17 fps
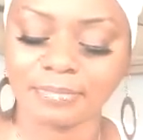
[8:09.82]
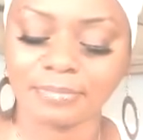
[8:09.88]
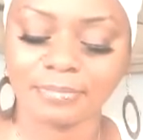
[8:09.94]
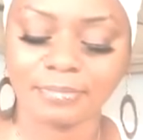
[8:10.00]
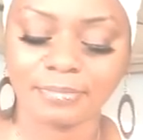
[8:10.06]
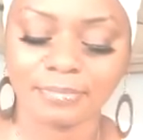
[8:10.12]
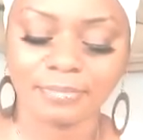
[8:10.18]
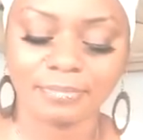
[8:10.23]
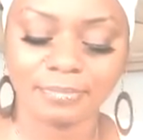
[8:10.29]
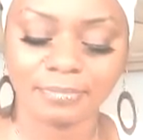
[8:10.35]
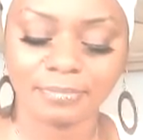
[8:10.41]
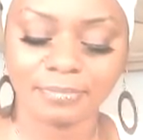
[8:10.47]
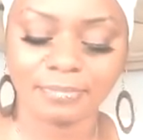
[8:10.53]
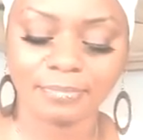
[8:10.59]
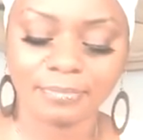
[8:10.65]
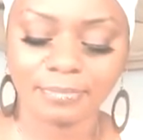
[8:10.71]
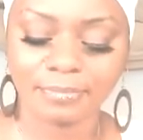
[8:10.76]

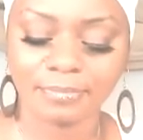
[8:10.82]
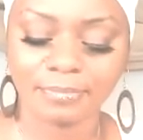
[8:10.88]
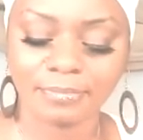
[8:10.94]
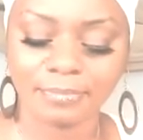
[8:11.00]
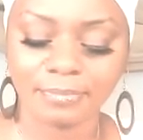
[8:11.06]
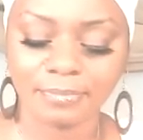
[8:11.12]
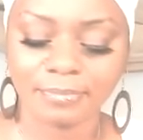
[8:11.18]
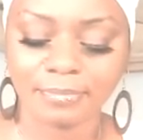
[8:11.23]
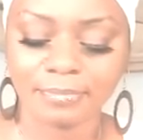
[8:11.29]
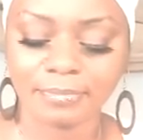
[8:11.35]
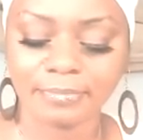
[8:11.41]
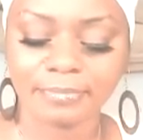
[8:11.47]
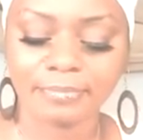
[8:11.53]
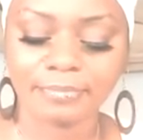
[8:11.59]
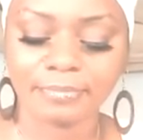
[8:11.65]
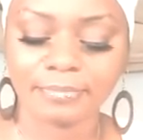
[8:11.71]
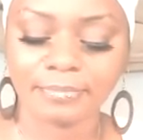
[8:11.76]

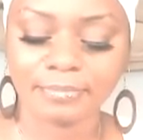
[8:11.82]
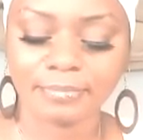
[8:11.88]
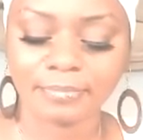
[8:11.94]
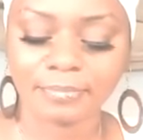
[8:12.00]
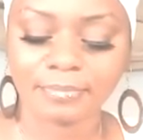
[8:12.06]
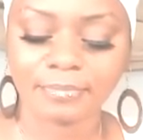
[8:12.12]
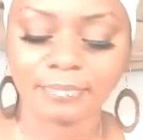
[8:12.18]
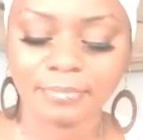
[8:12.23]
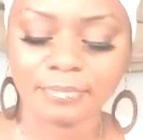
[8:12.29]
No one is speaking in this clip.